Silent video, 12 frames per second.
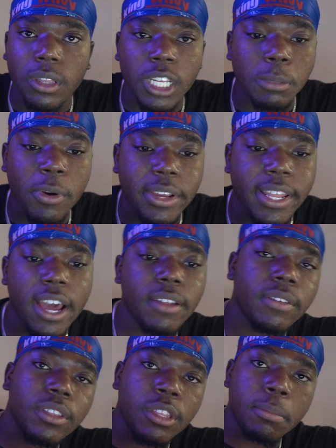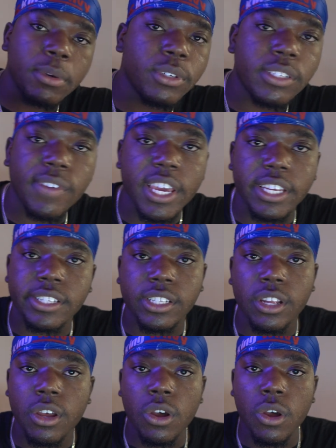Let's break down the boost phase.
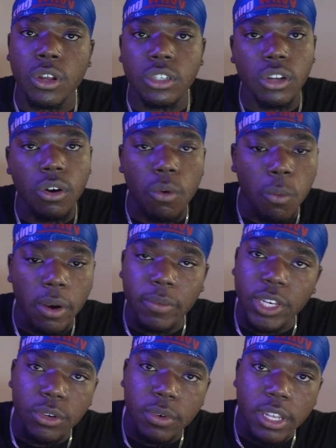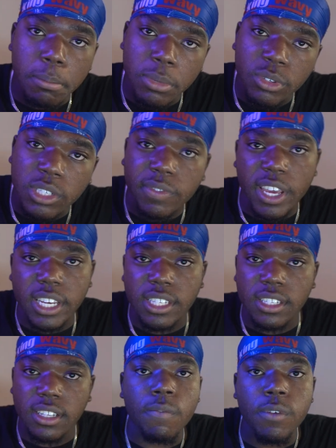So what do we do in the boost
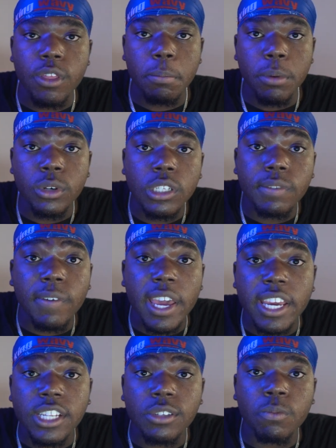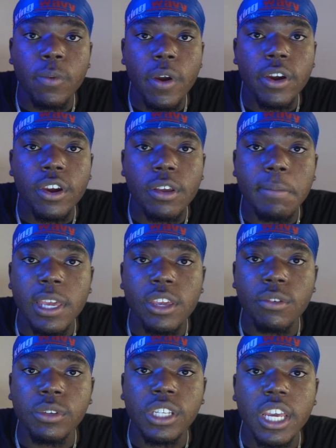phase? For the boost phase, we are going to be
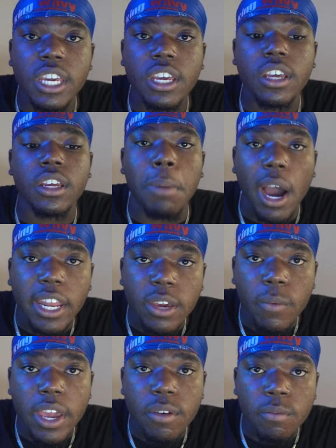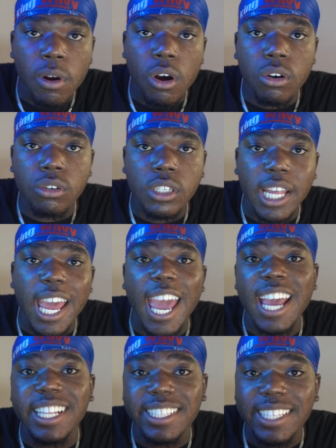using body weight rows
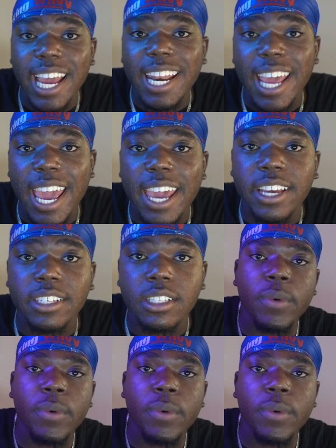and dead hangs.